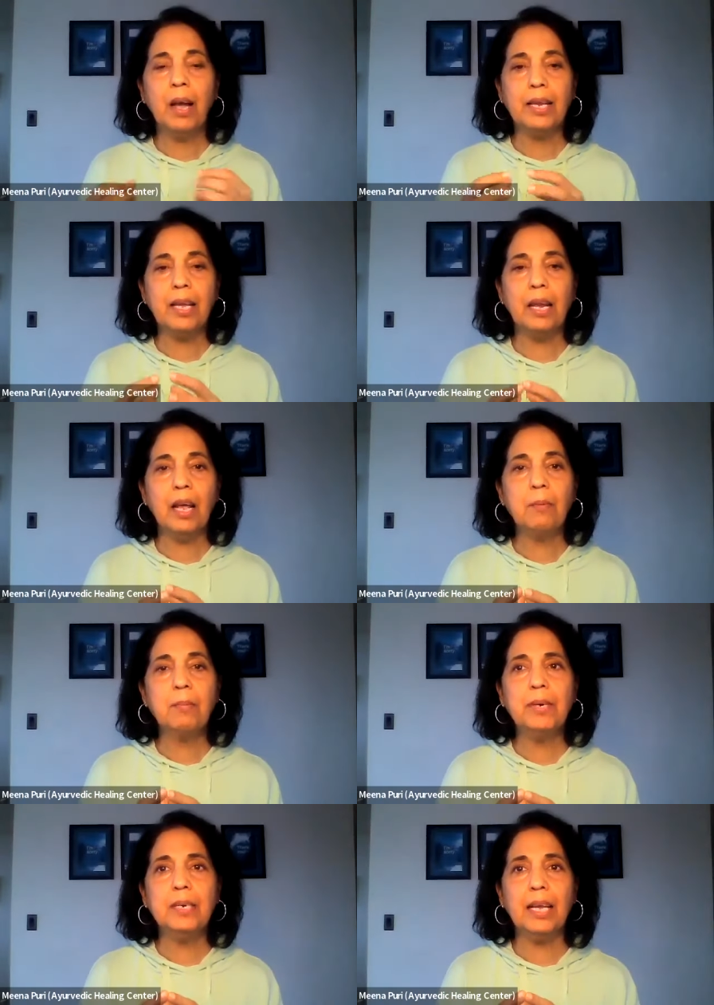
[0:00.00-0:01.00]
I
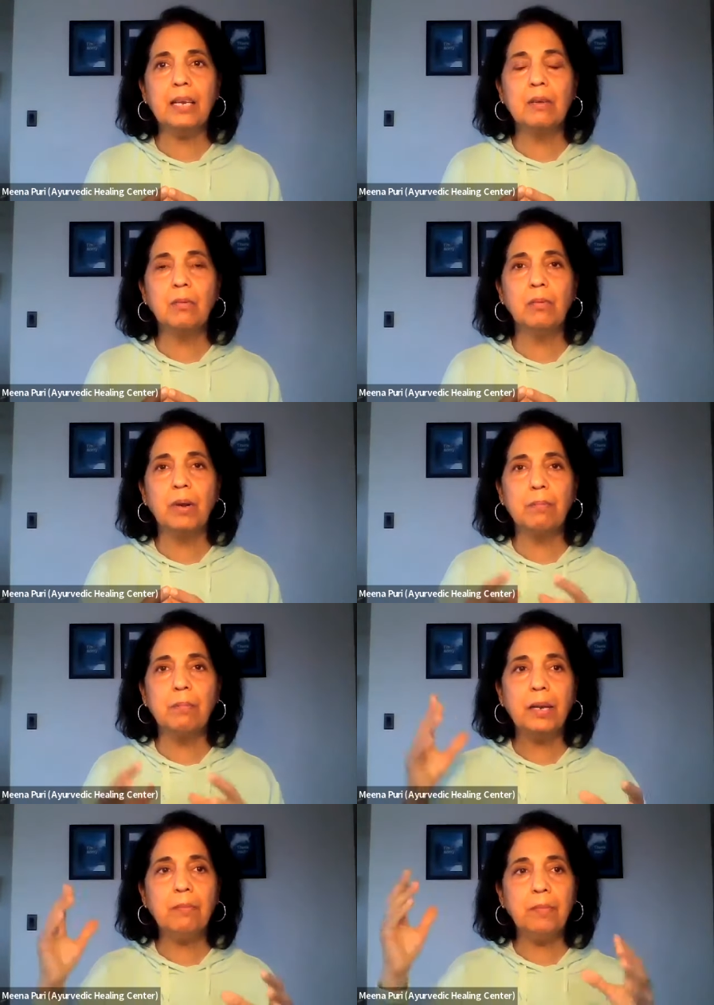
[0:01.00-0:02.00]
cannot predict what
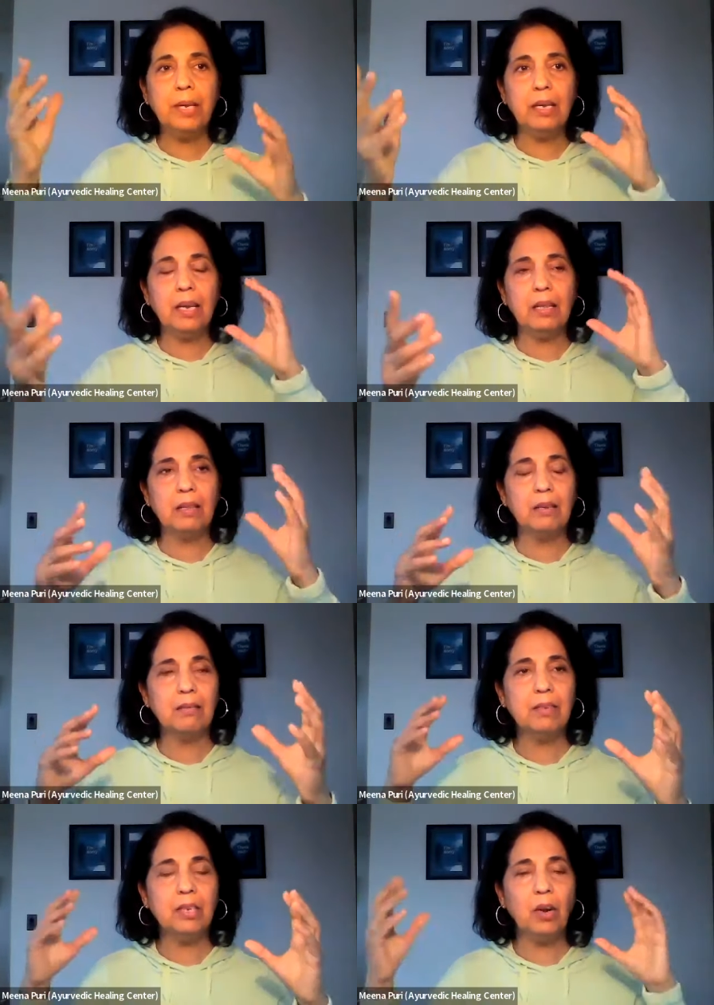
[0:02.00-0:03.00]
might be in
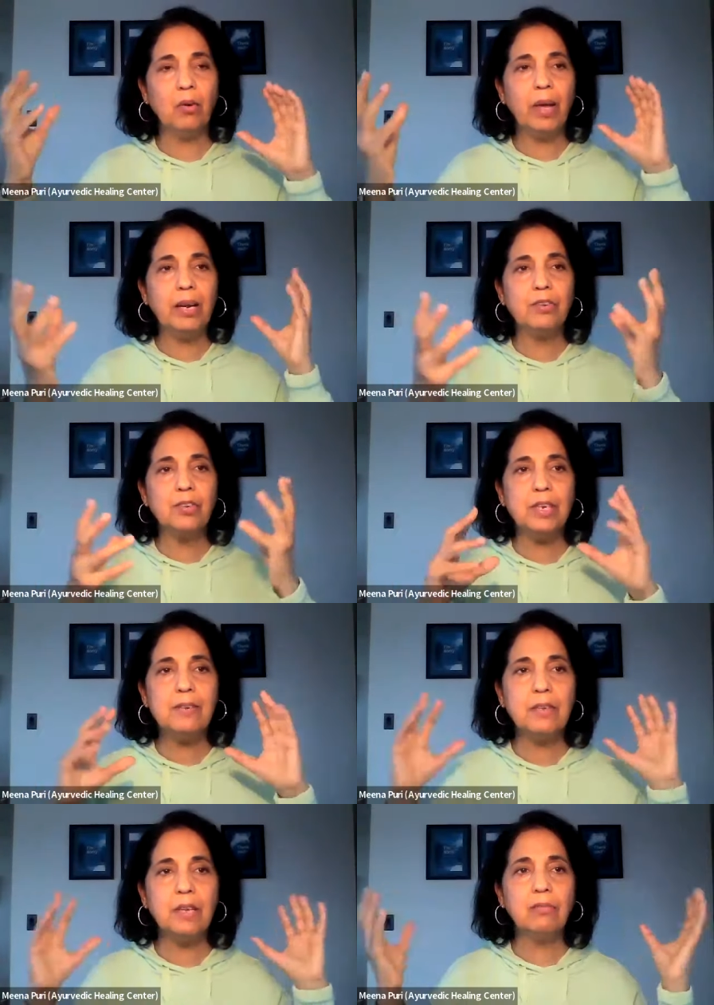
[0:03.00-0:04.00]
the you know
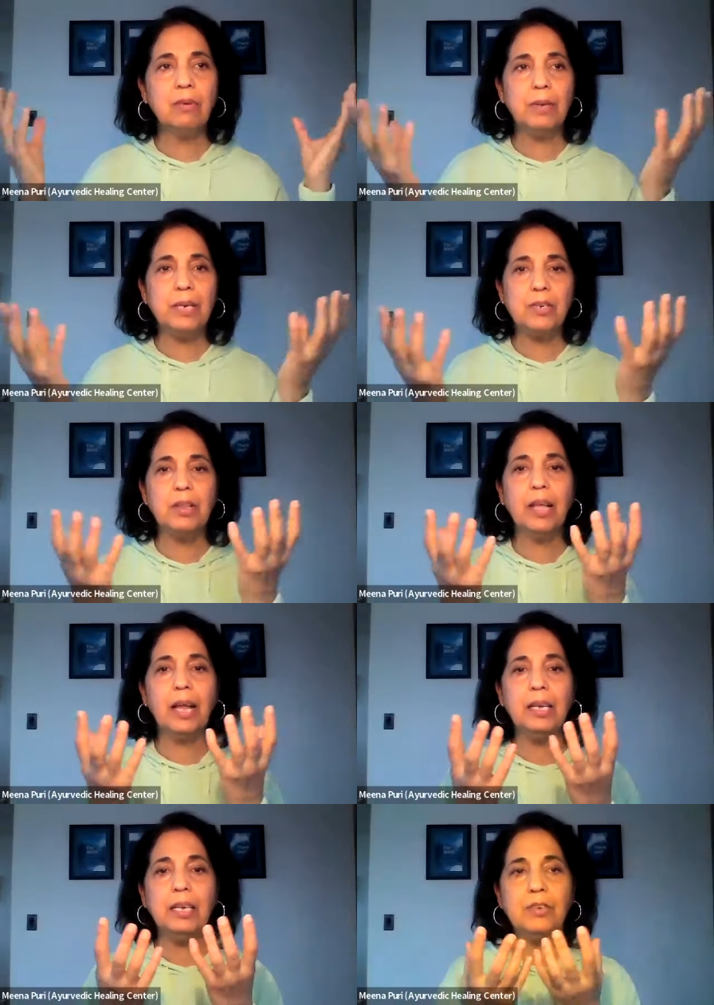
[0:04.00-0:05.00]
energies, the information
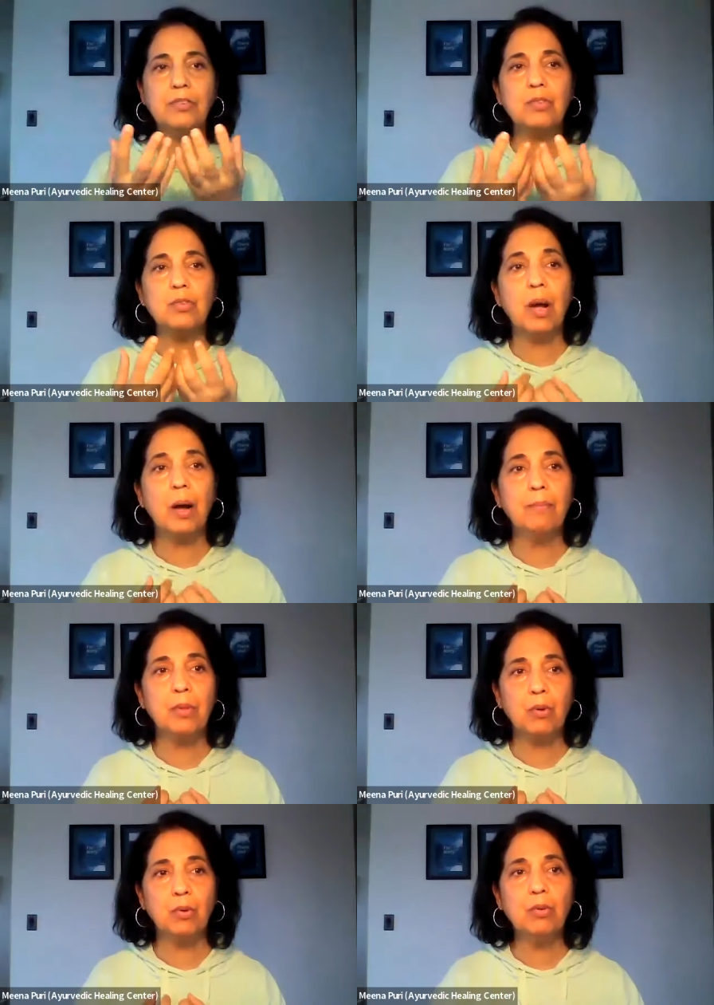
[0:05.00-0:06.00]
that needs to
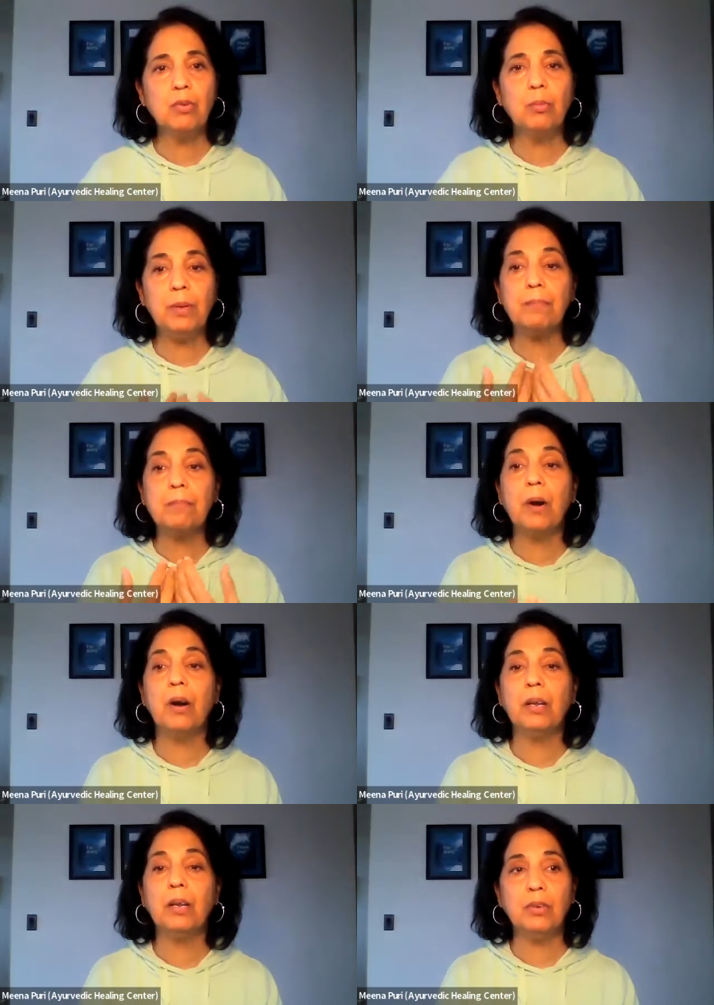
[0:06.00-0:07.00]
come through to be
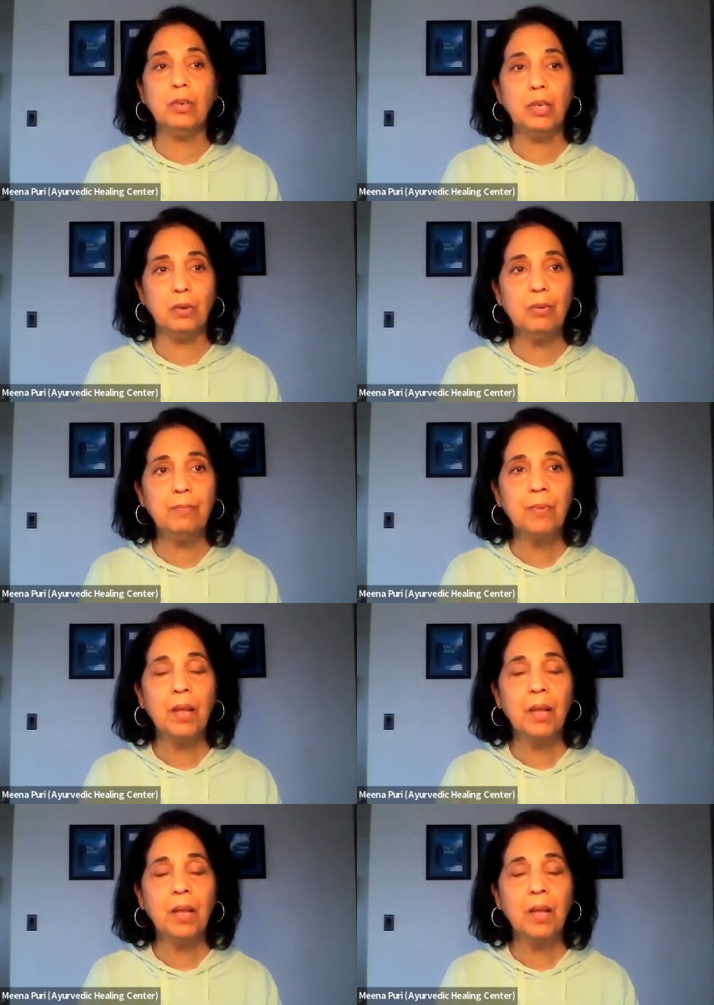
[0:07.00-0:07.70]
imparted to you.